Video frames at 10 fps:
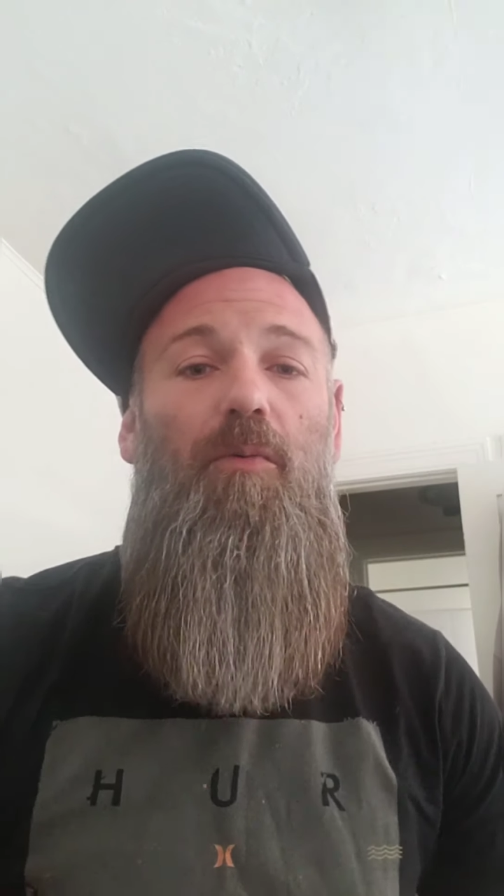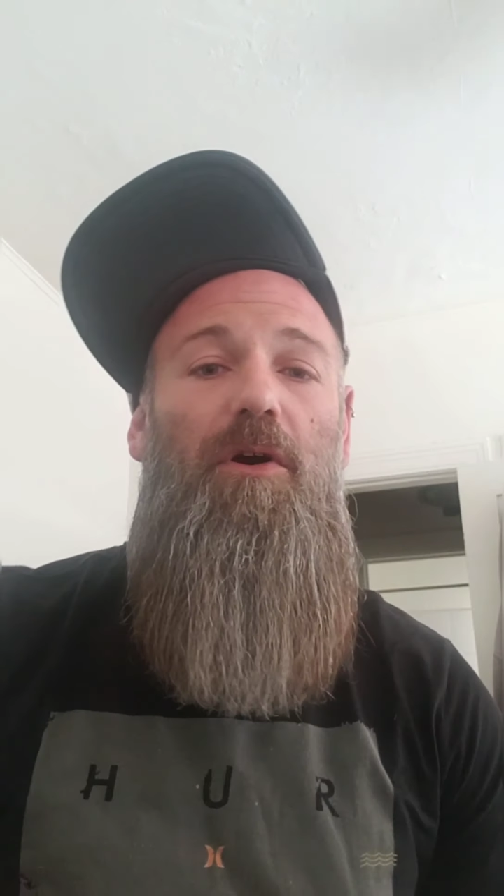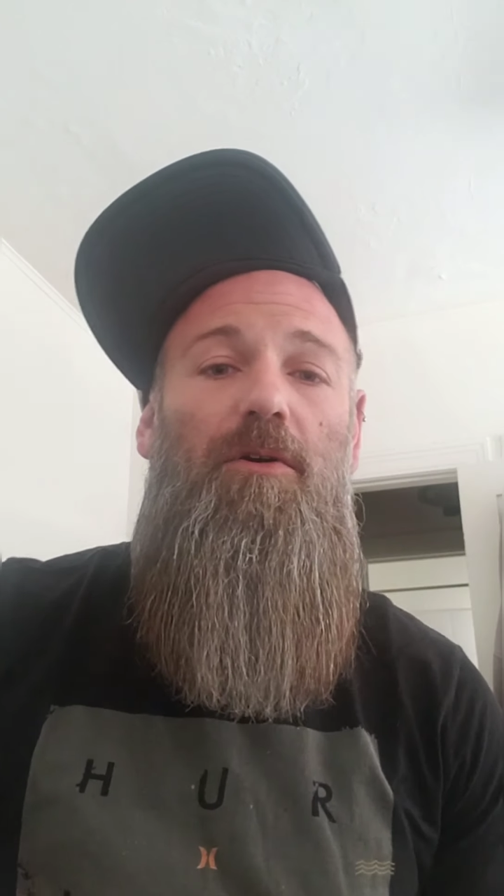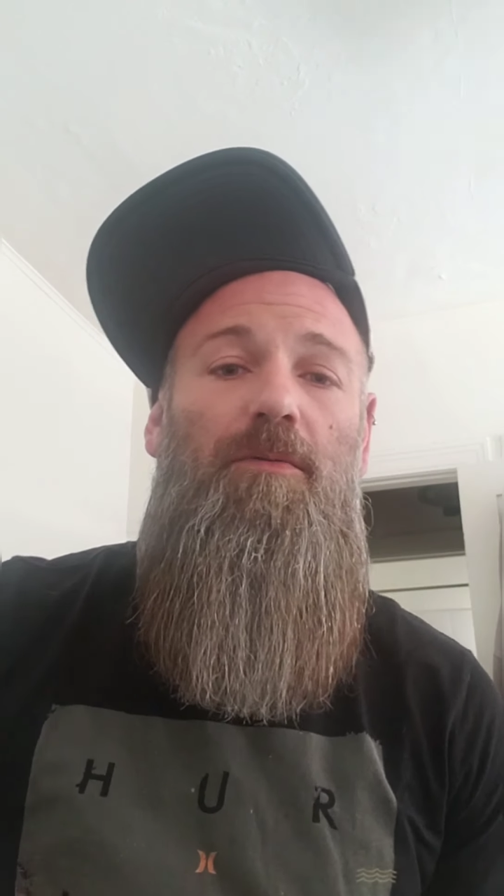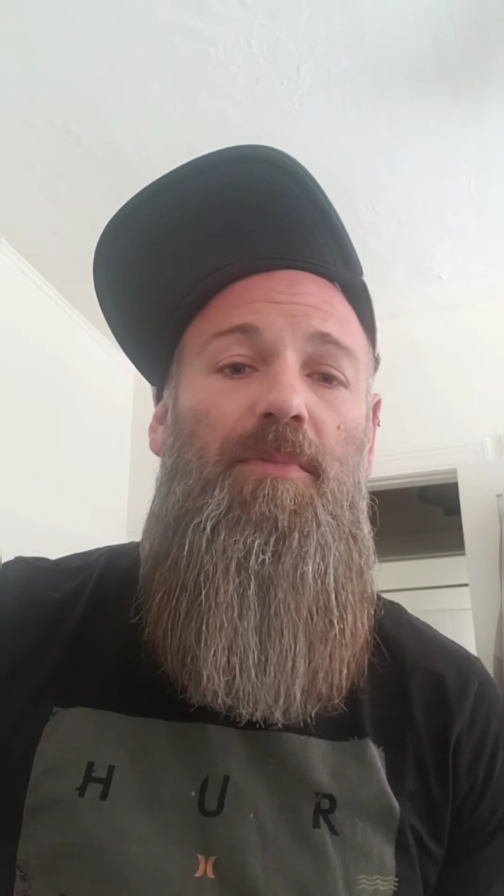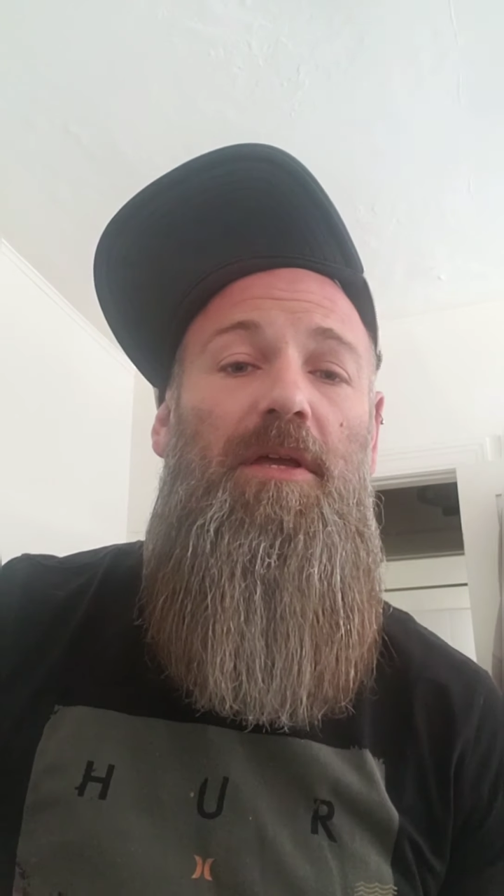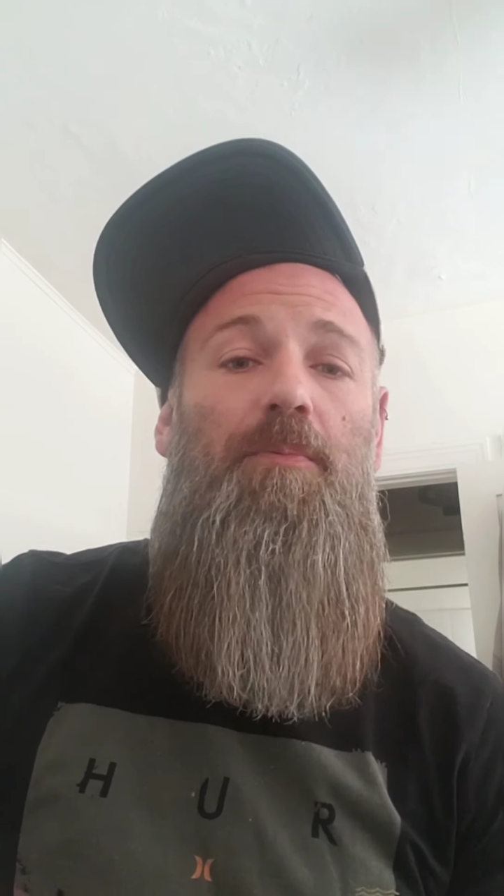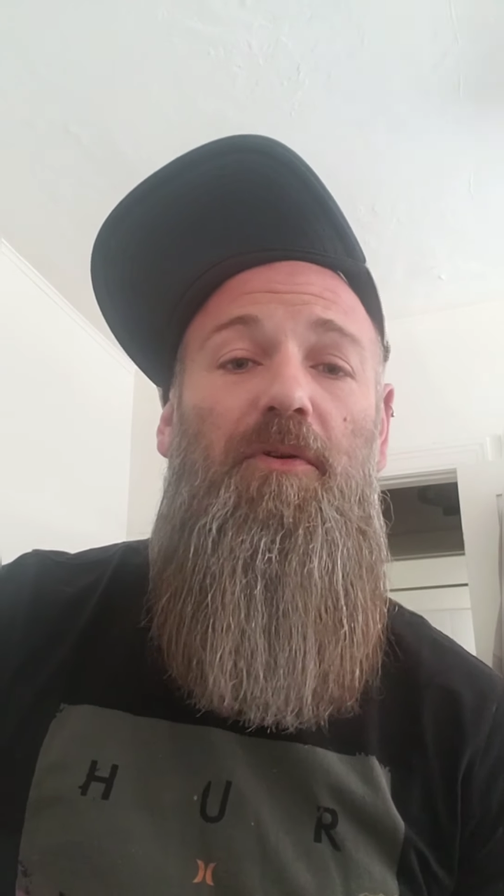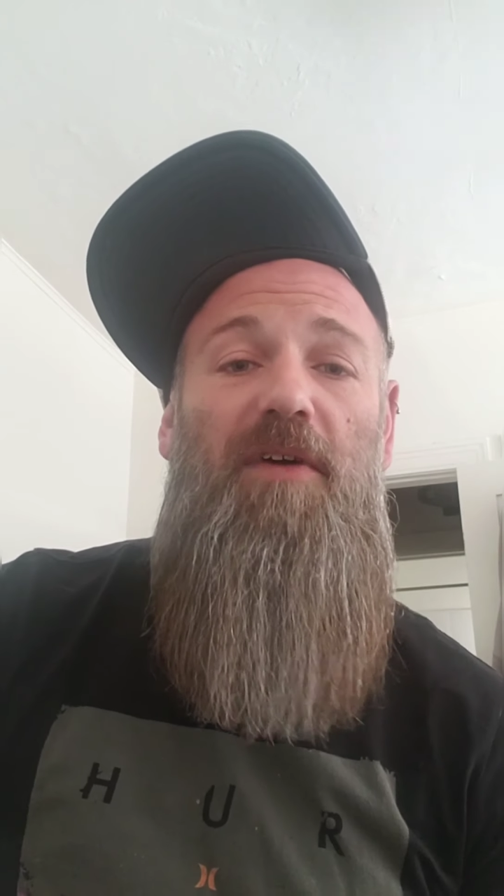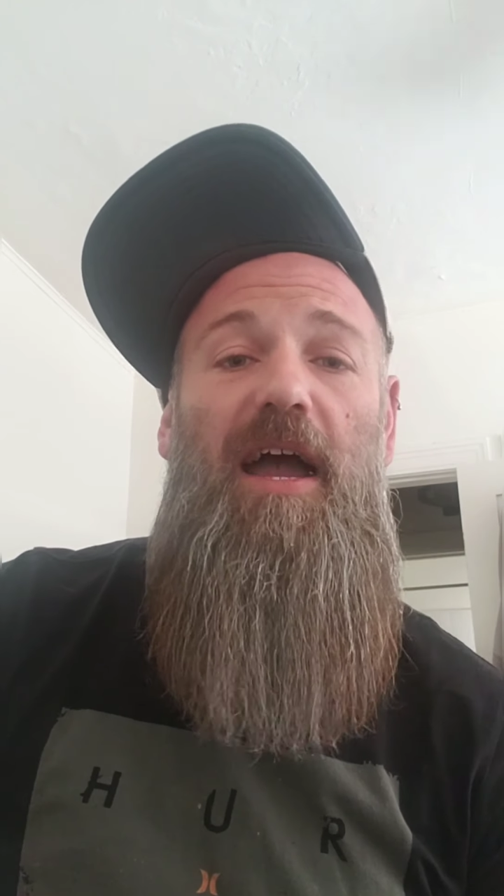will be
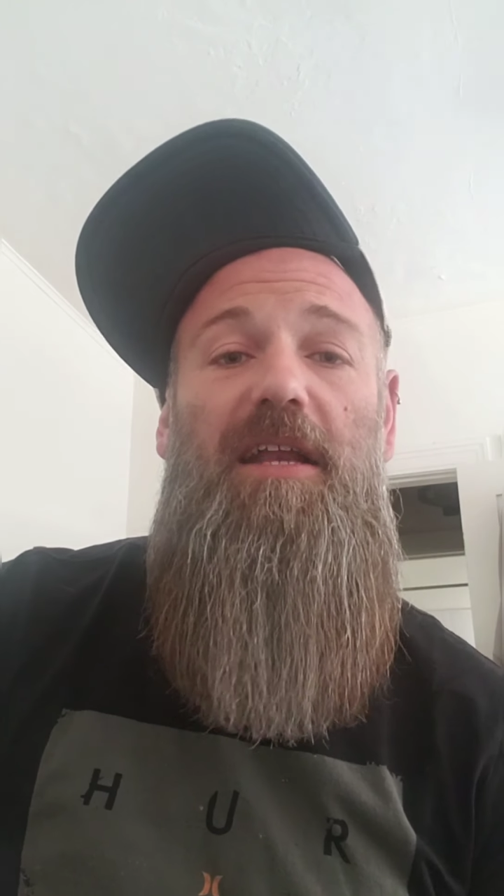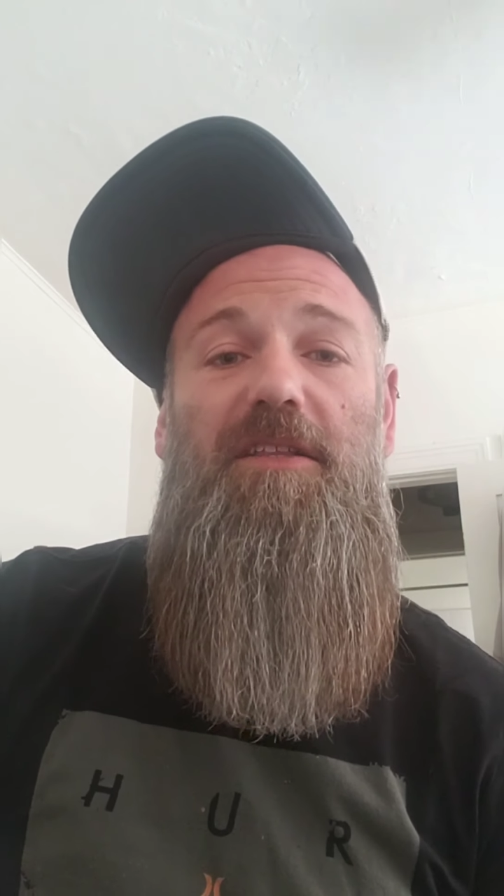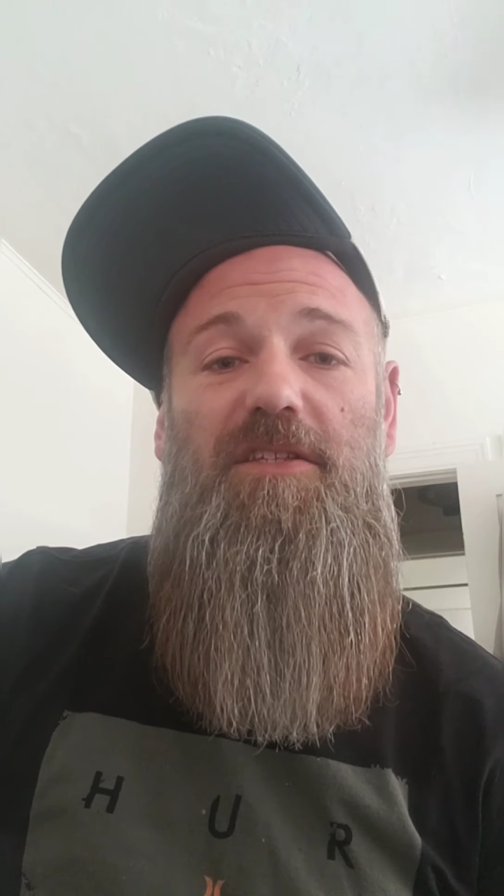providing